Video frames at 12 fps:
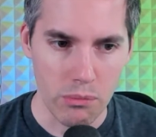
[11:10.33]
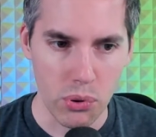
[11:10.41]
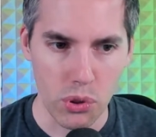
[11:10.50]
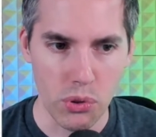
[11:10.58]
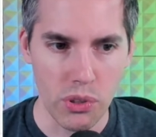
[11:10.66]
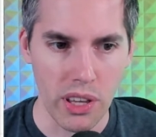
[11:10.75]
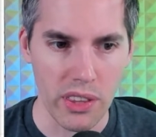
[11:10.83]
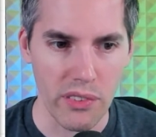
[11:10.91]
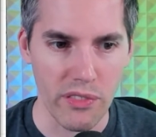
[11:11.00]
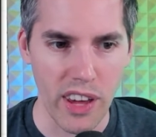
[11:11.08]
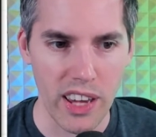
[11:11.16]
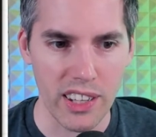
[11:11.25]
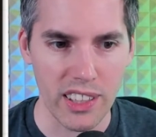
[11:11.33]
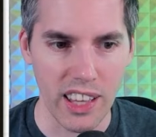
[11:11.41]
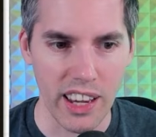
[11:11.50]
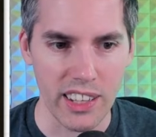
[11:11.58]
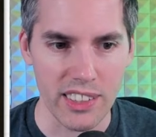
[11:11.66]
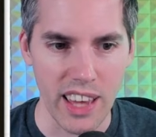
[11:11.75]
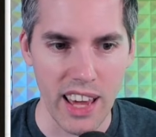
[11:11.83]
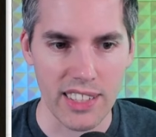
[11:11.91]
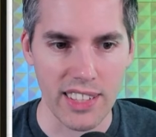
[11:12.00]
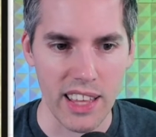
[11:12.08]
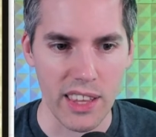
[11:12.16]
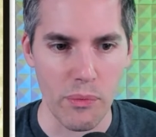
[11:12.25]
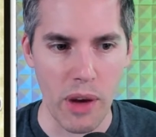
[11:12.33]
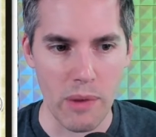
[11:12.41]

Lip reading: Bruna, the Fading Light, exile them